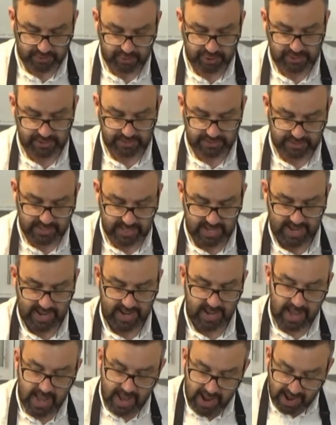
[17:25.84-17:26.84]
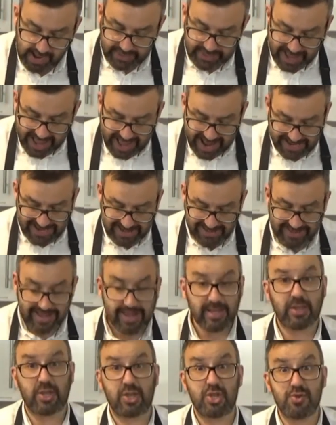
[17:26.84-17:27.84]
just there, and
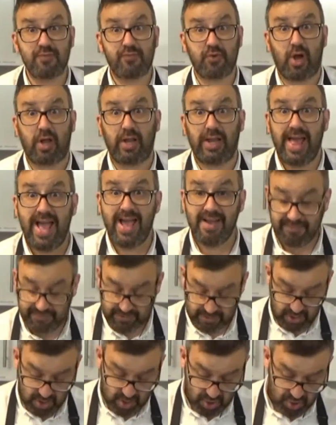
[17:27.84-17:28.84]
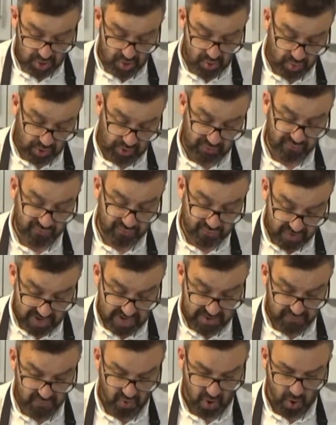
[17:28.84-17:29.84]
anything that you've got left you can
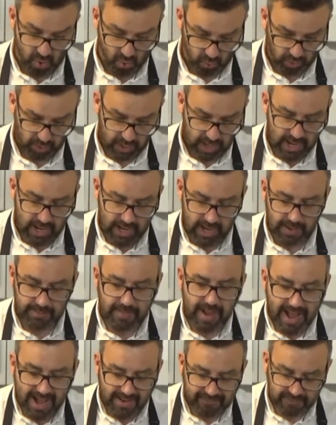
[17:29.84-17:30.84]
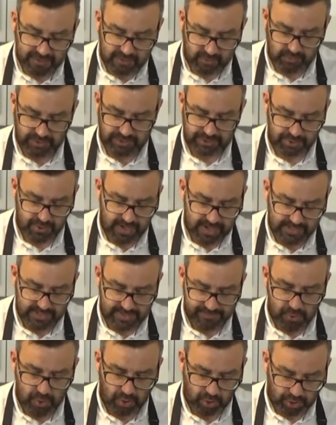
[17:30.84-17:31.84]
re-roll afterwards, right?
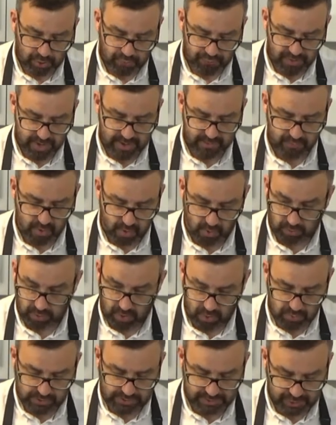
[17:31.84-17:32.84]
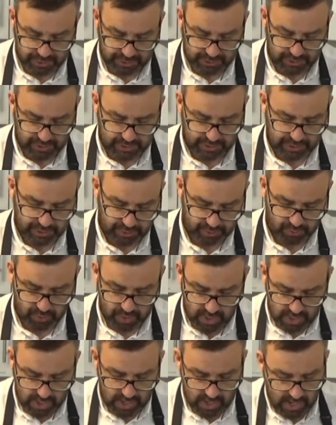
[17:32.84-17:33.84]
I'm not going to re-roll those, I'm just going to do
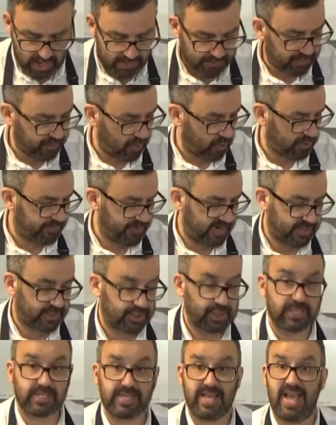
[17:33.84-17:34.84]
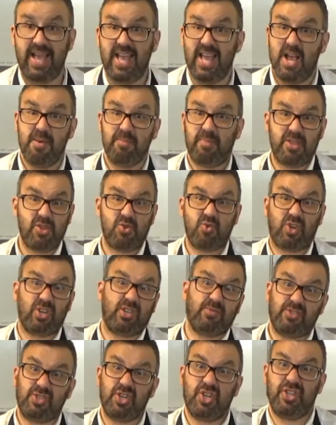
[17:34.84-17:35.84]
those bits just there, but you
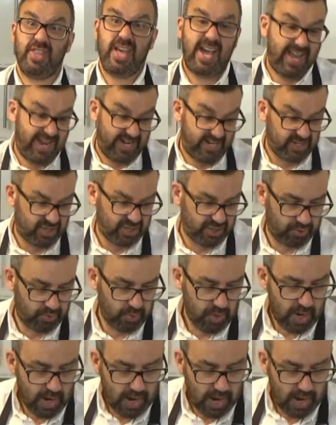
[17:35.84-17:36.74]
could turn that into